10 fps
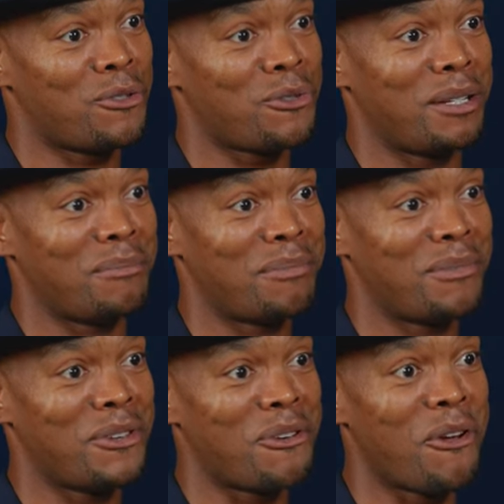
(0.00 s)
dream,
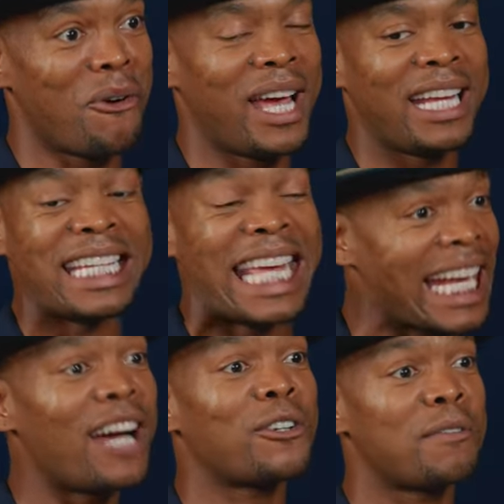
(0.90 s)
you know, and
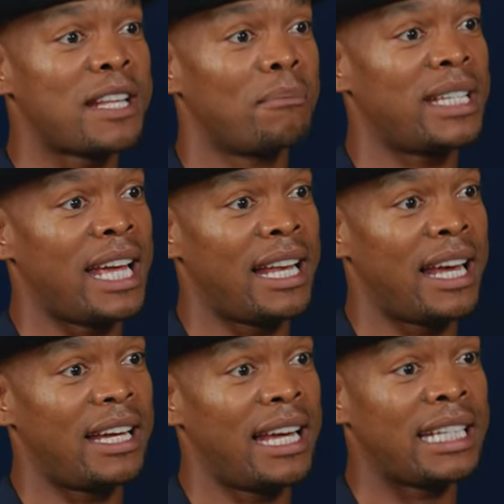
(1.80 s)
get out of
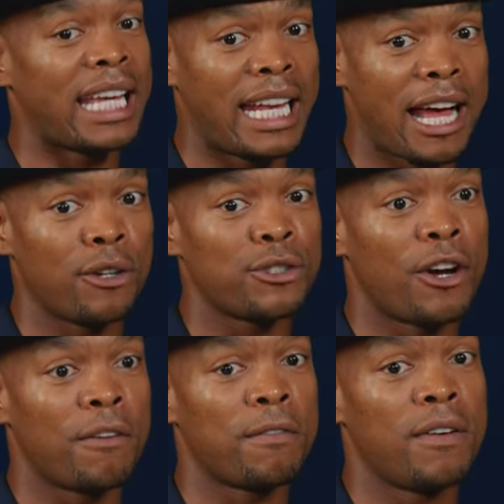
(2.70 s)
Zamdela and get out
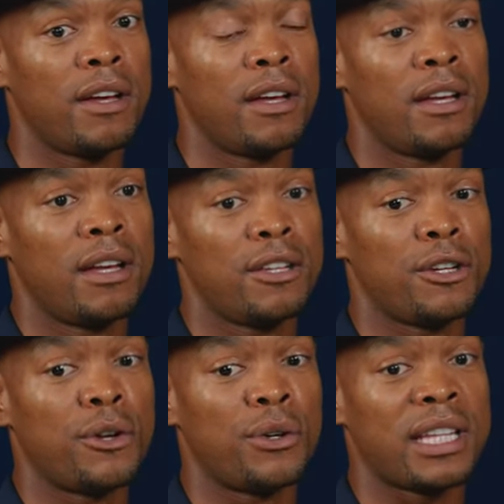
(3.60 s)
of,
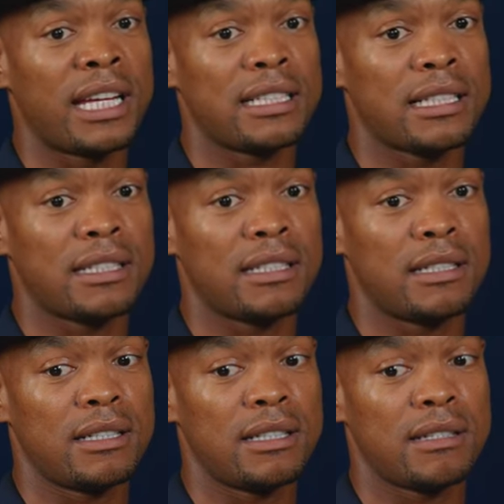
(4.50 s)
you know, that
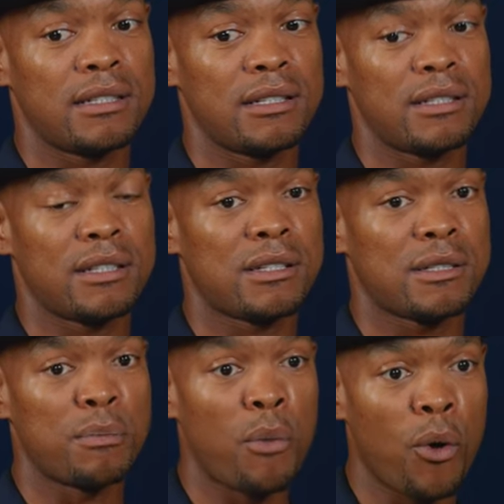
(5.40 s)

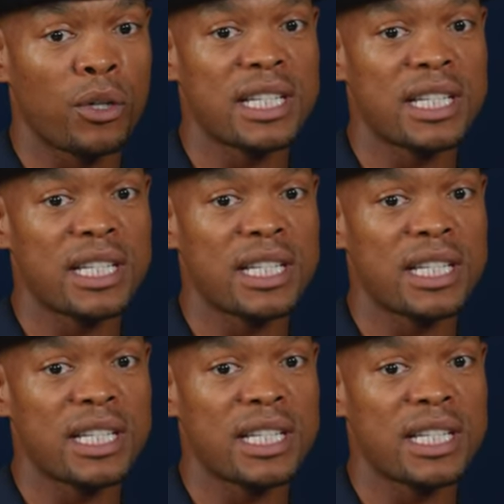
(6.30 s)
small